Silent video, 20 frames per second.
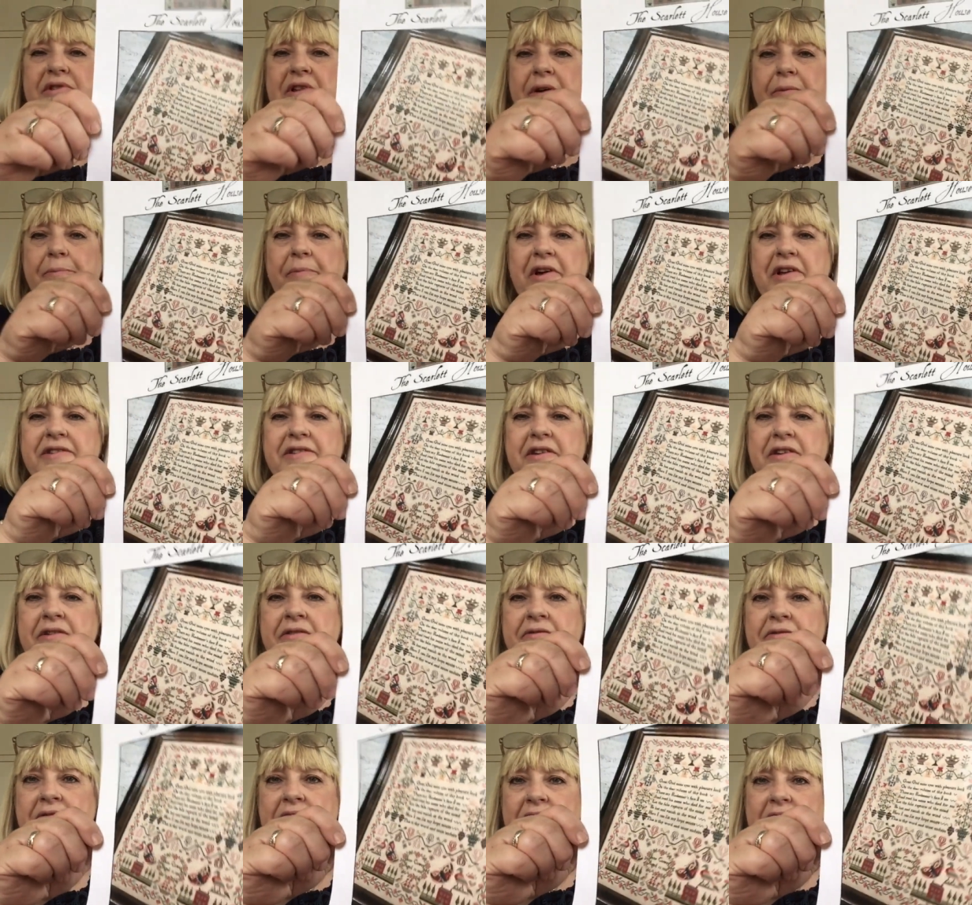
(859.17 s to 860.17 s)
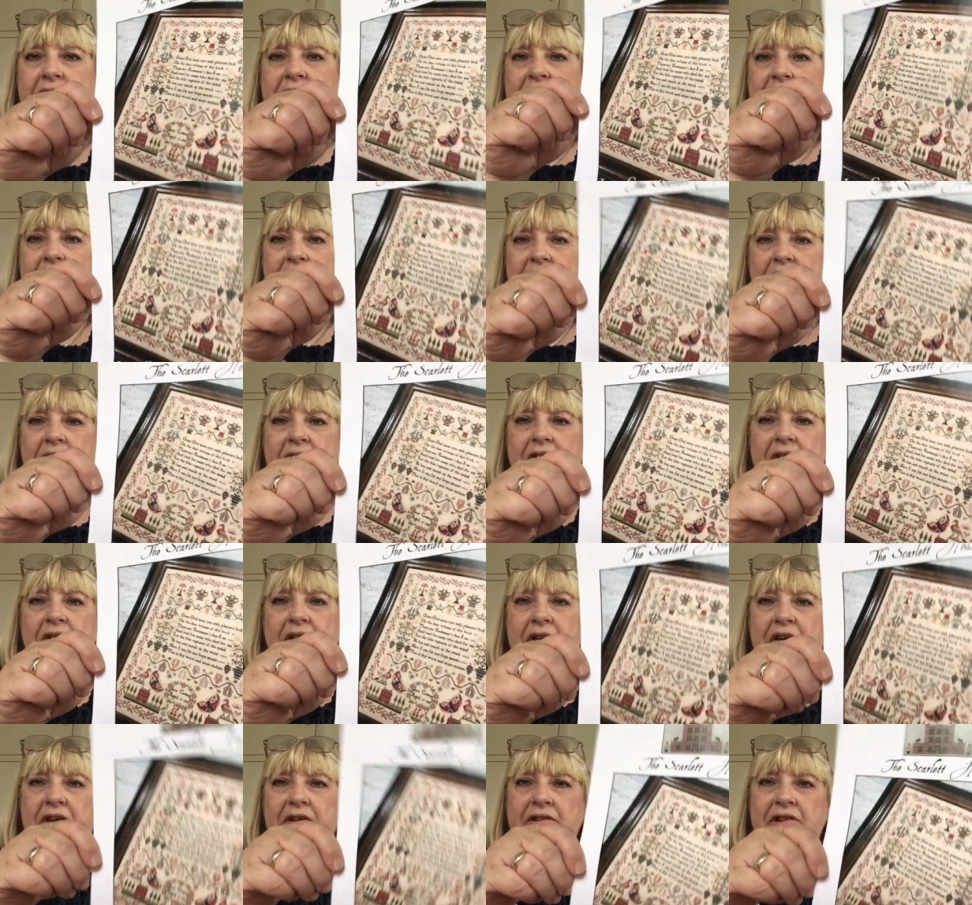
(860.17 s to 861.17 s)
that better?
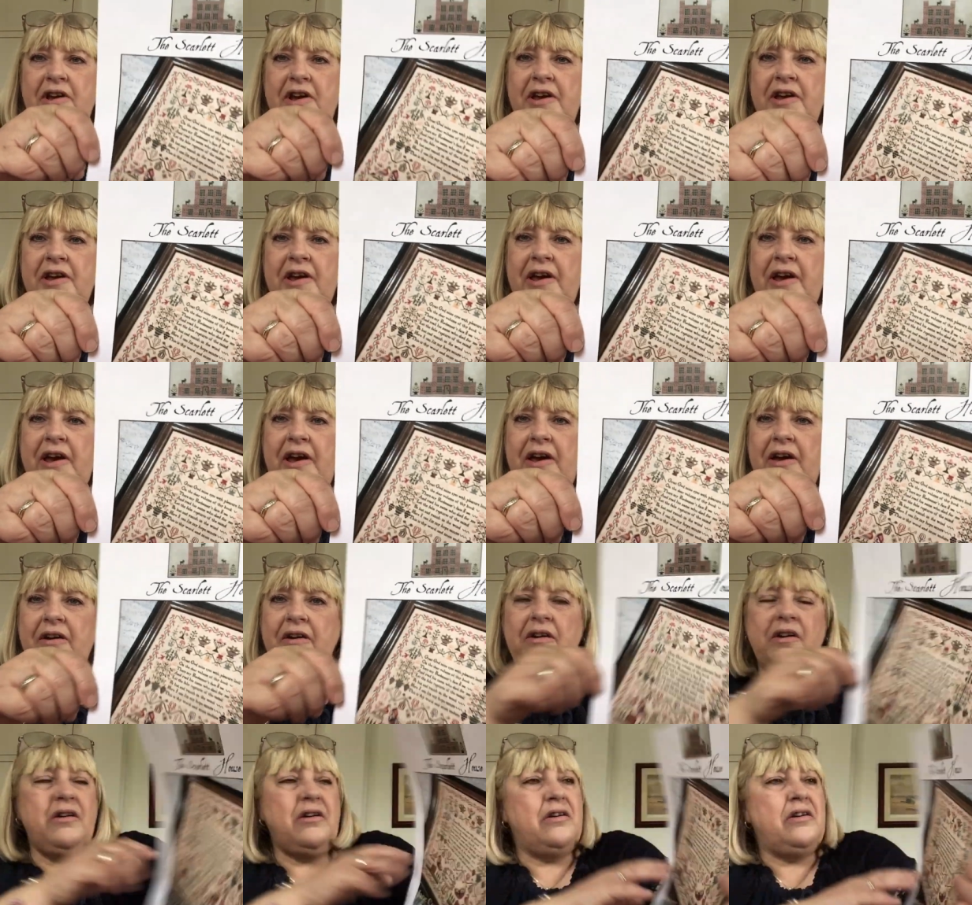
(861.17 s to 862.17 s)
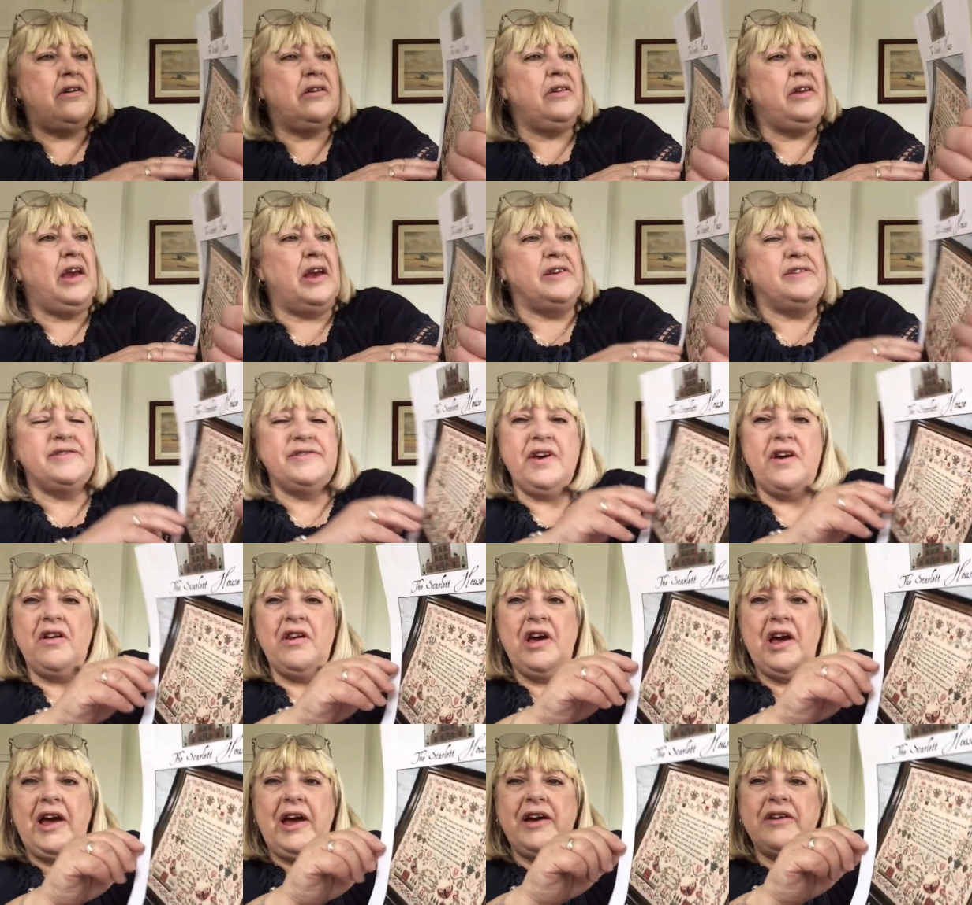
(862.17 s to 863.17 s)
Jane, Cow uh, yeah,
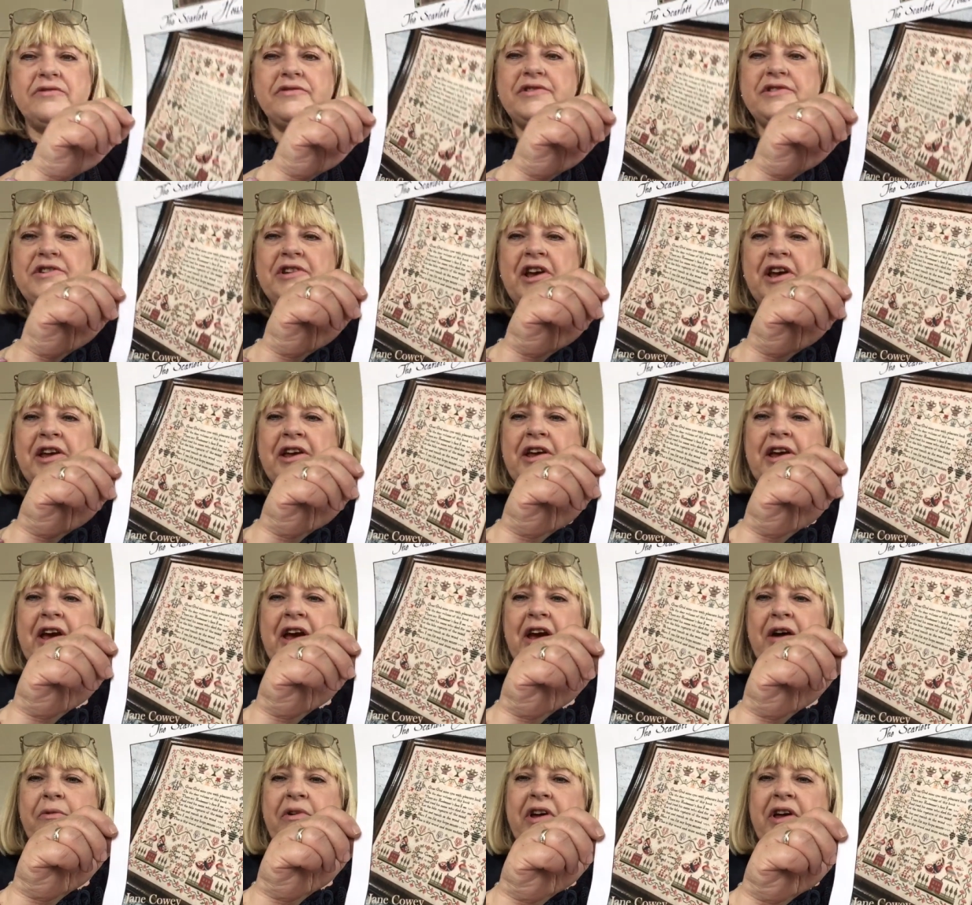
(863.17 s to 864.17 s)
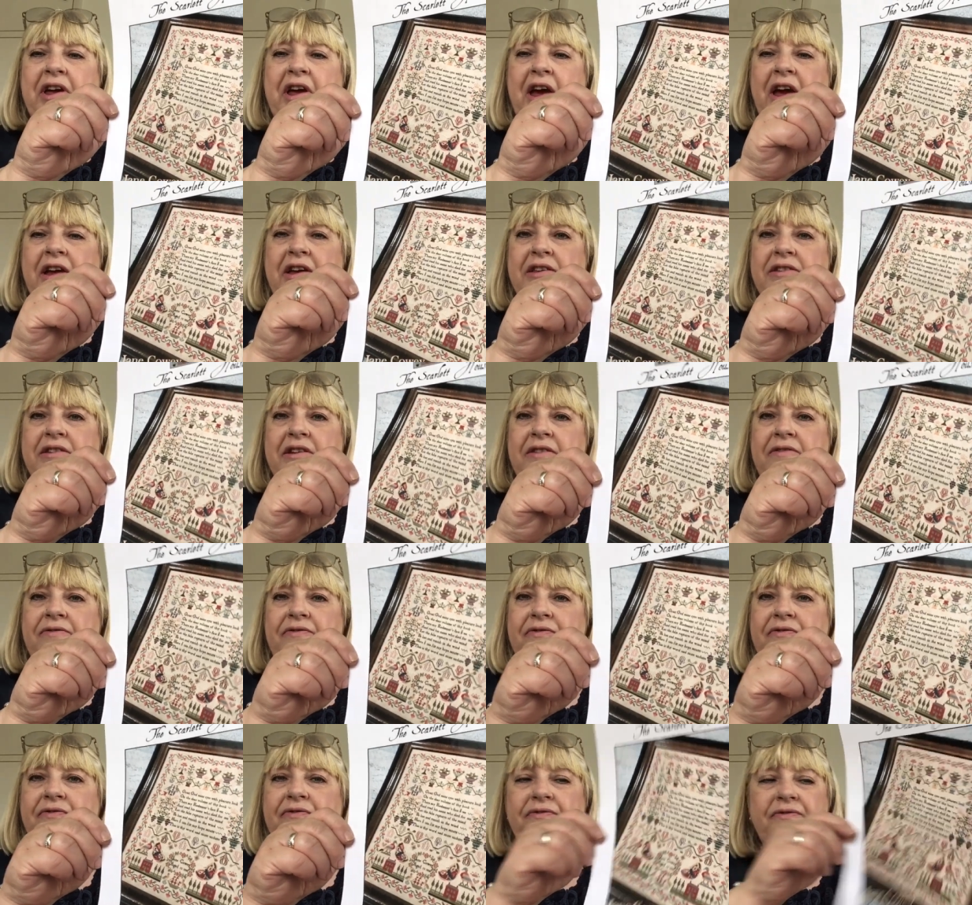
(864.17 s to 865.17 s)
Scarlett House, Jane Cowie,
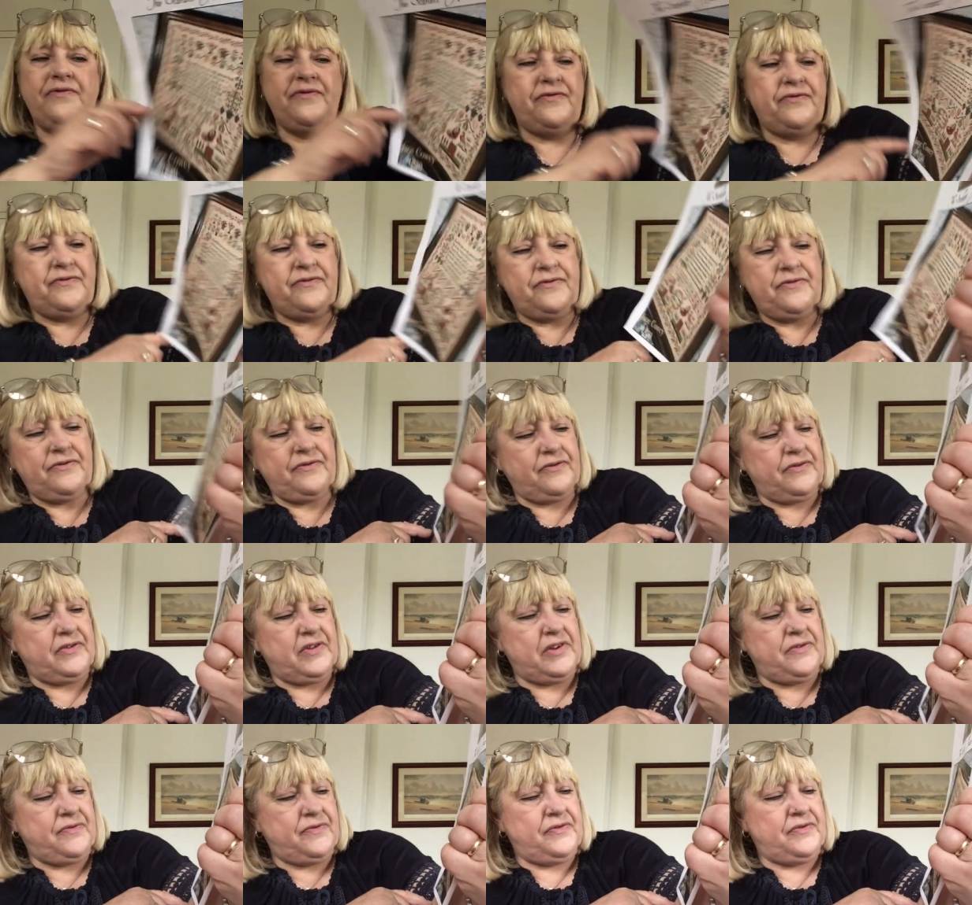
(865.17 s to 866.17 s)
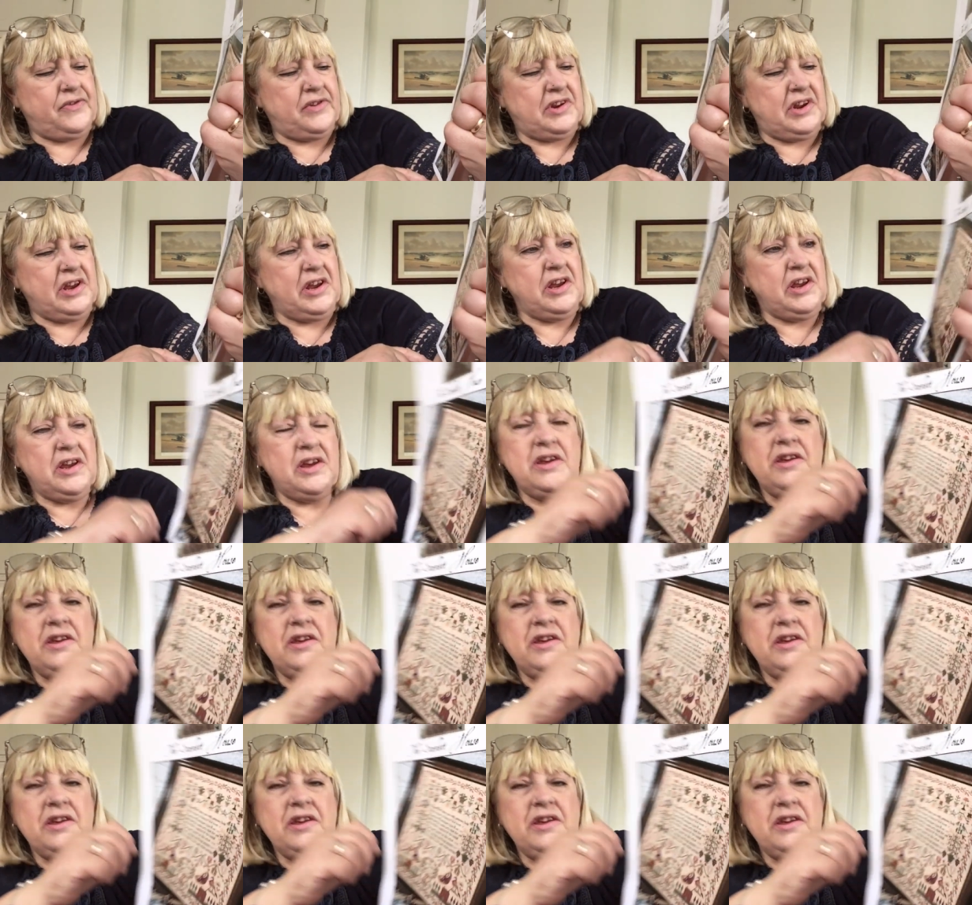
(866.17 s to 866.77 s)
1850.